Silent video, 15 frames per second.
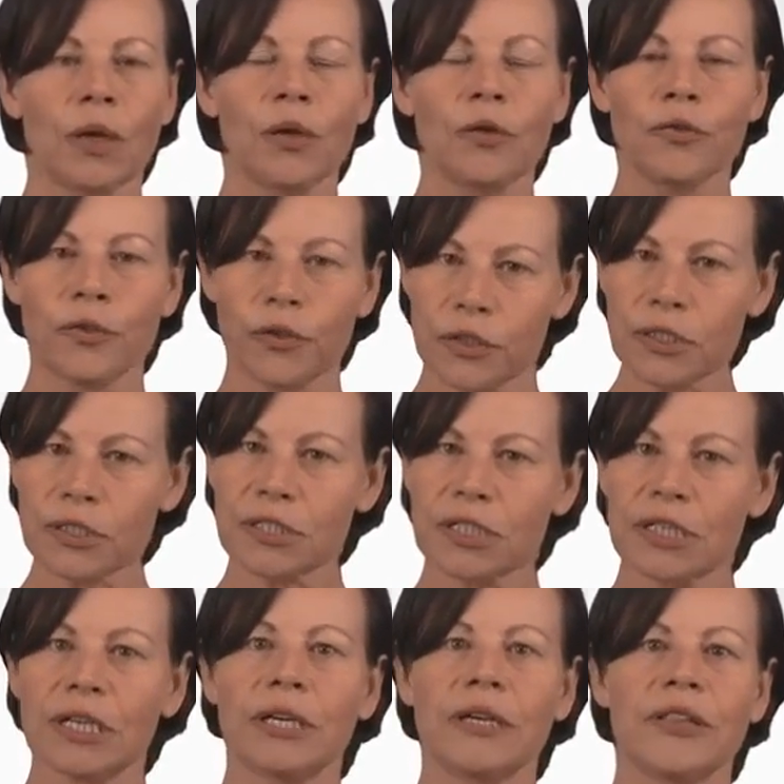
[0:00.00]
First,
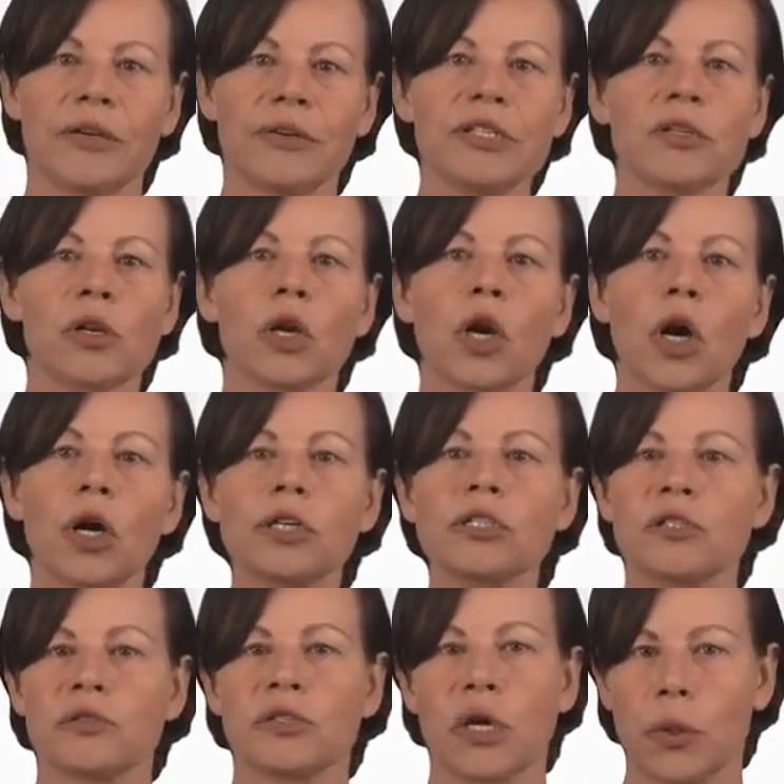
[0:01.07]
there is a
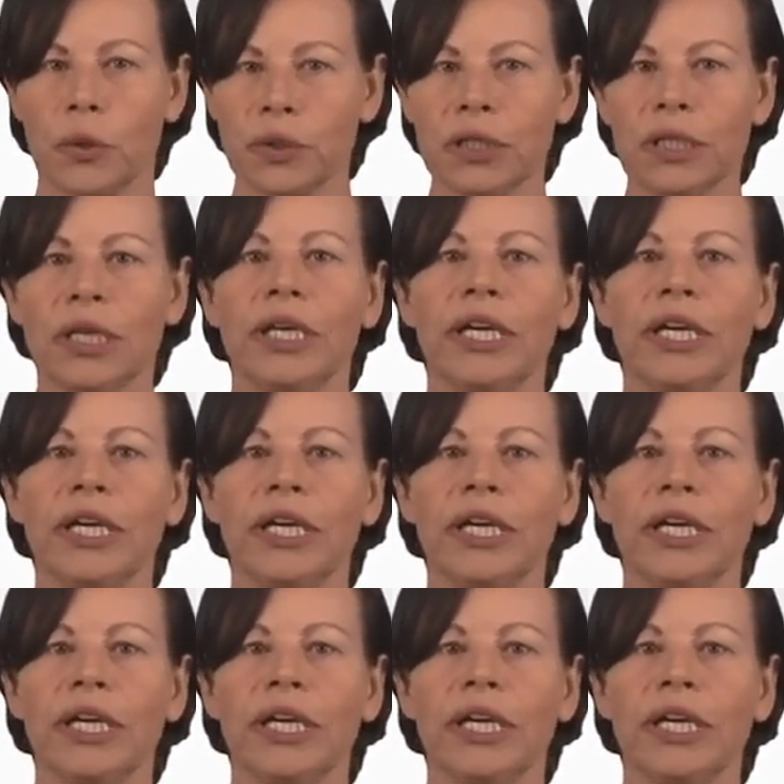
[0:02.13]
large zone